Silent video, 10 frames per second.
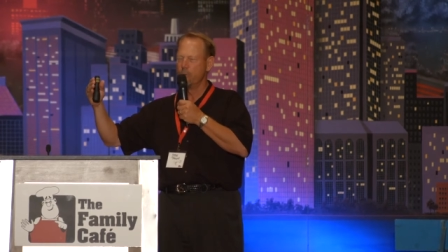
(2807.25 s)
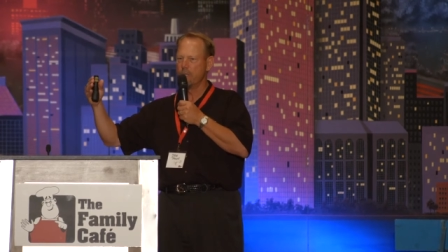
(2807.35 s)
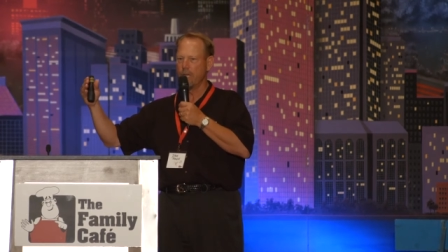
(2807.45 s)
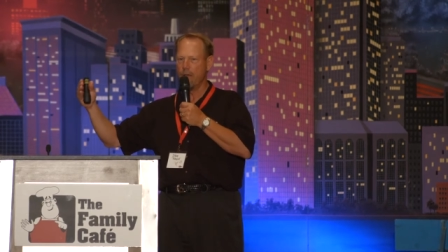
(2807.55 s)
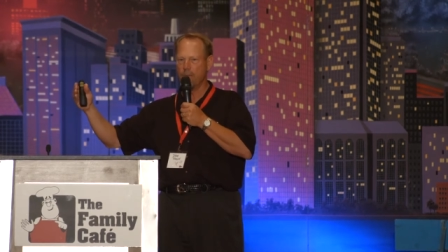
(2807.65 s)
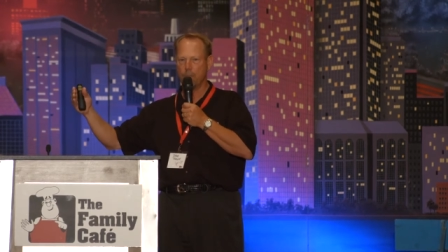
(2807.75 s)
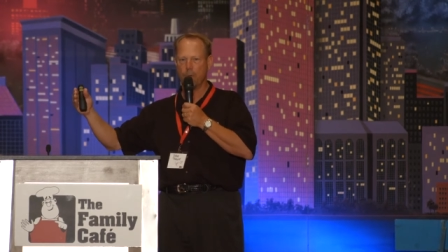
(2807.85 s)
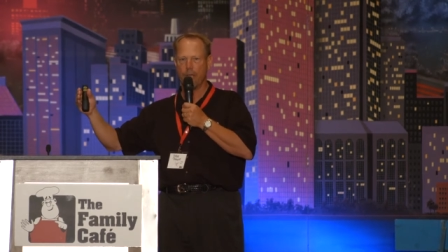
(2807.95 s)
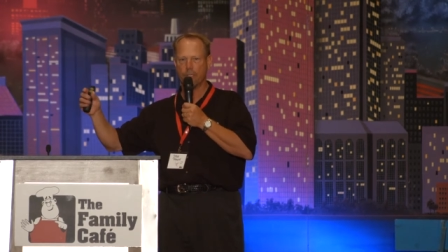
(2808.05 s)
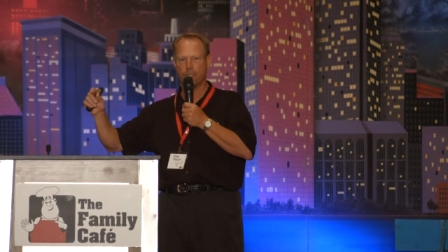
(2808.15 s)
with loving
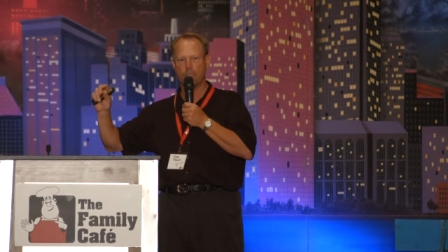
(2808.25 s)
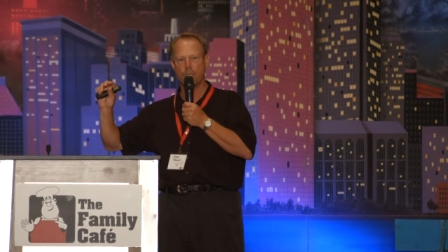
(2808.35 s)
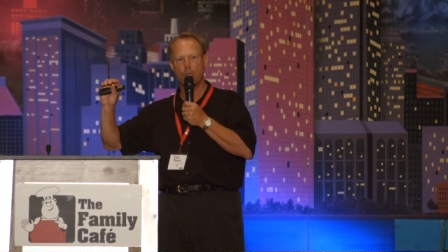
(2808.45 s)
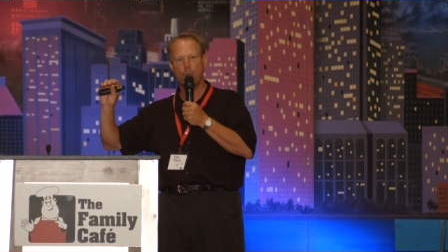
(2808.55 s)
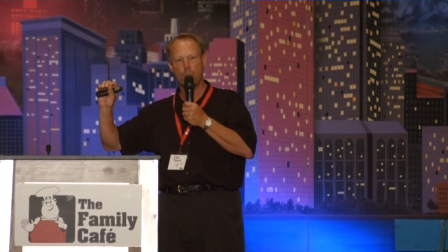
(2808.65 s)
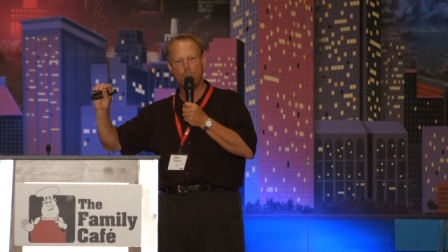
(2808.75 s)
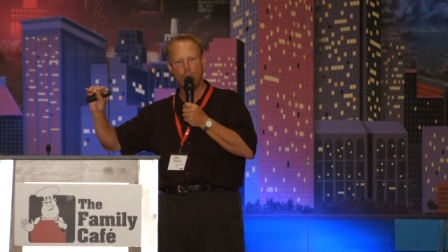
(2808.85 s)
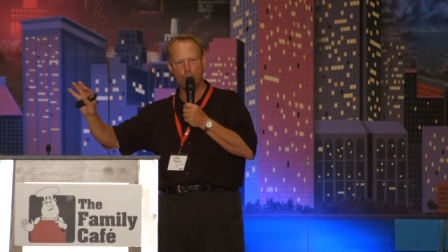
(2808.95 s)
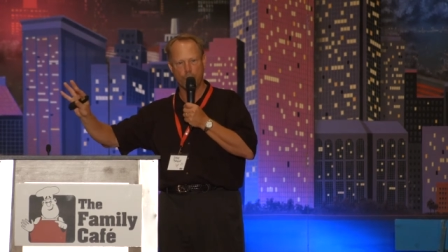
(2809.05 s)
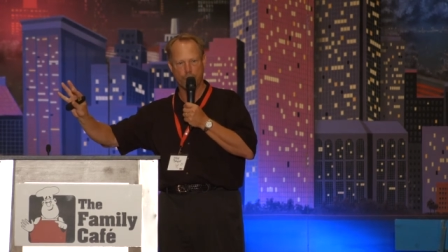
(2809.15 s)
pressure,
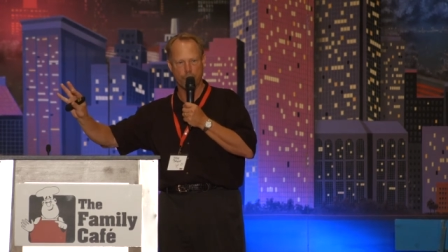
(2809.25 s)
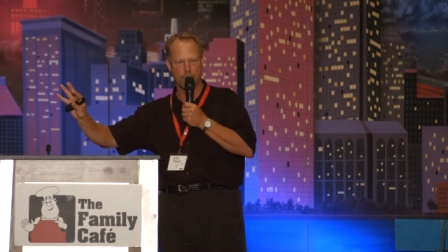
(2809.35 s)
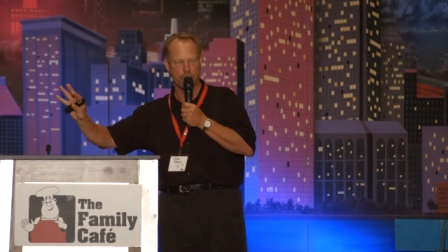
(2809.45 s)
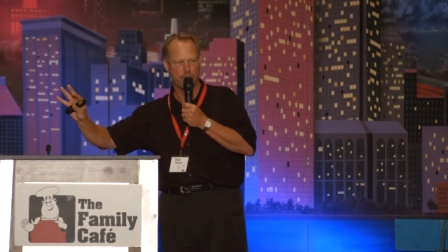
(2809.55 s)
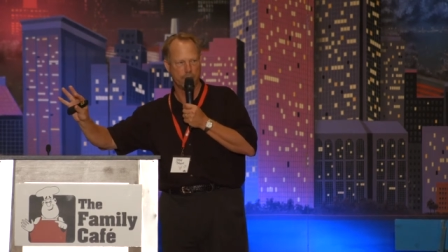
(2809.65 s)
push.